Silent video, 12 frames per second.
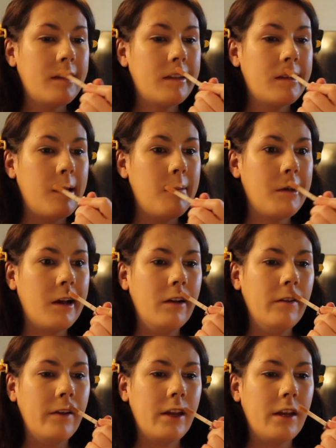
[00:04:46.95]
Send me
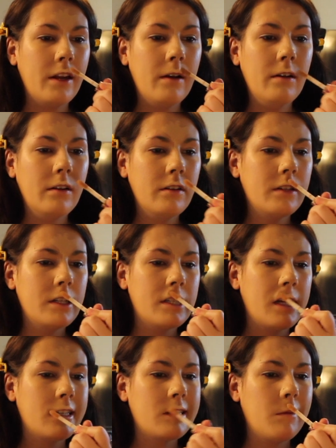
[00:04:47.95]
all of it, you know,
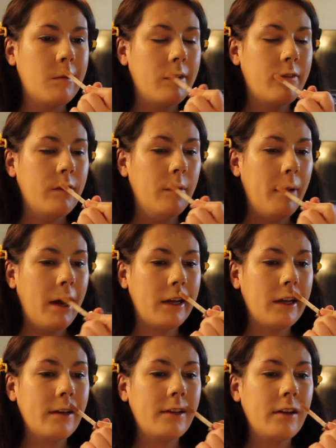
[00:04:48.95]
just like send me the full
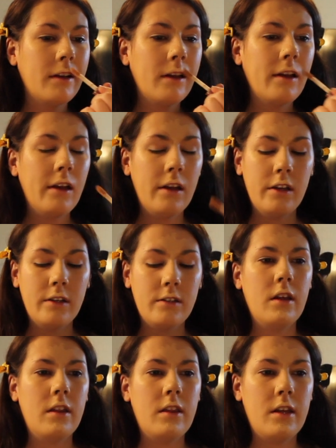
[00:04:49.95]
package,
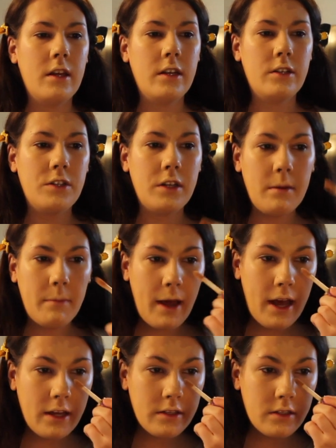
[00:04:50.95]
the sheet
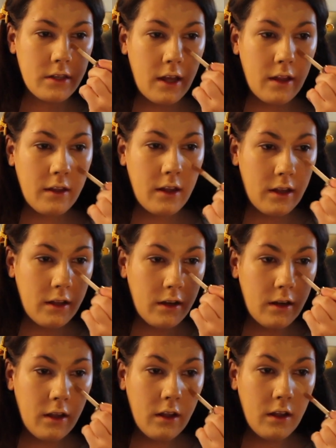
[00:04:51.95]
mask, and
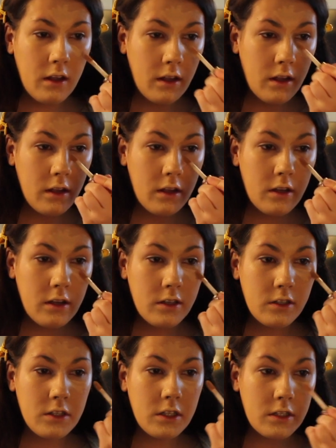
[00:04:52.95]
then
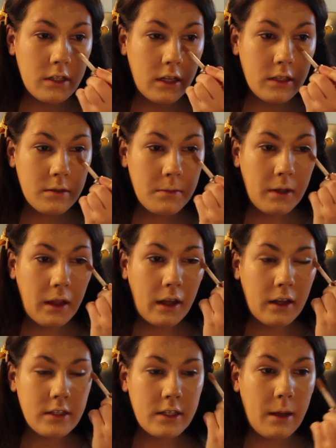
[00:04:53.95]
she sends me
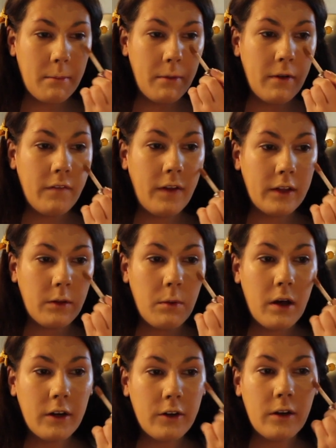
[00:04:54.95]
like a sample of like the
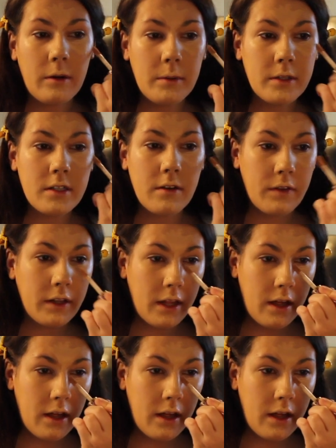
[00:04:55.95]
water cream and stuff like